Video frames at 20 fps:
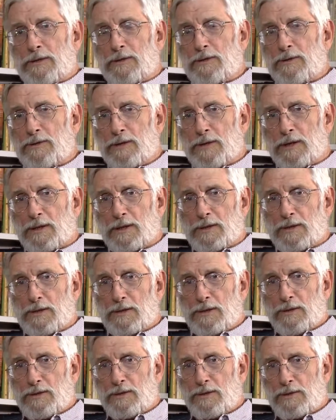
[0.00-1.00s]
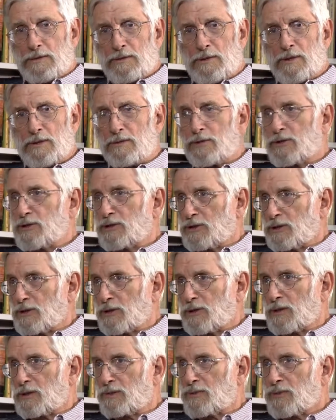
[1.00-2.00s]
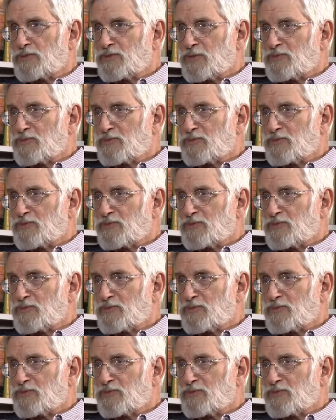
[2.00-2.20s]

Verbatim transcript: to uh, to ensure